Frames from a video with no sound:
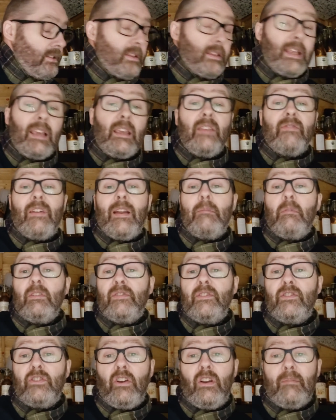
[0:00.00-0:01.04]
So thank you very
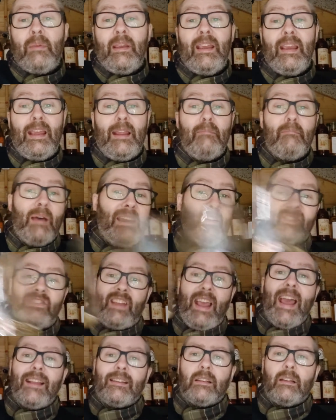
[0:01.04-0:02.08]
much for joining me in my
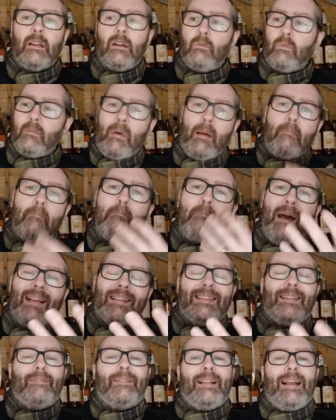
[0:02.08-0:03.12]
shed with my
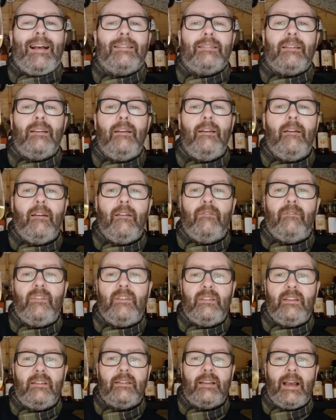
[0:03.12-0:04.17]
massive glass of
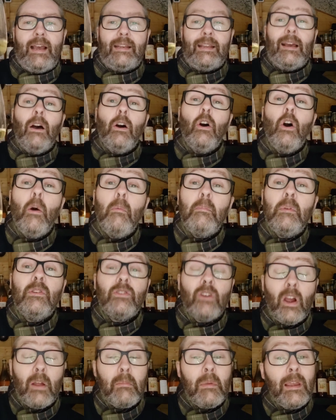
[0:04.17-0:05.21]
fizzy cider. I hope you
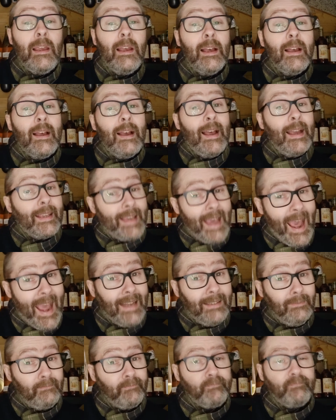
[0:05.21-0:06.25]
join me
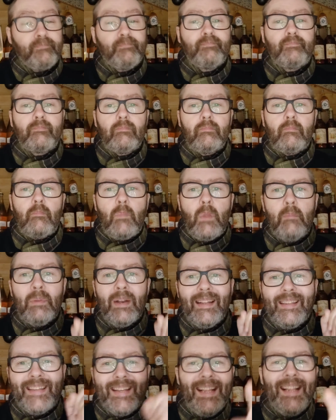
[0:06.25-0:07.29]
again,
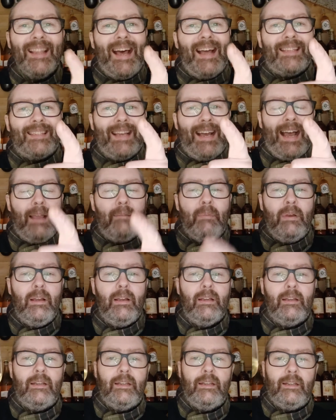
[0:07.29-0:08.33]
but until that time,
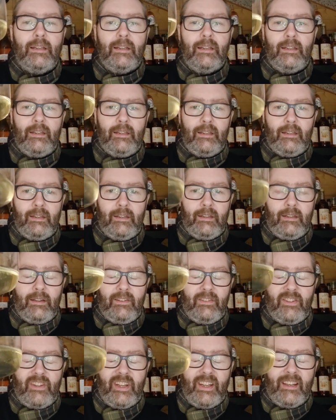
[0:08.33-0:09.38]

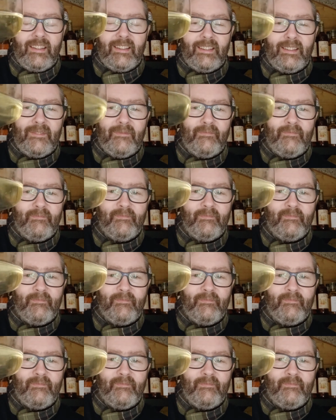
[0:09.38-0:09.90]
cheers.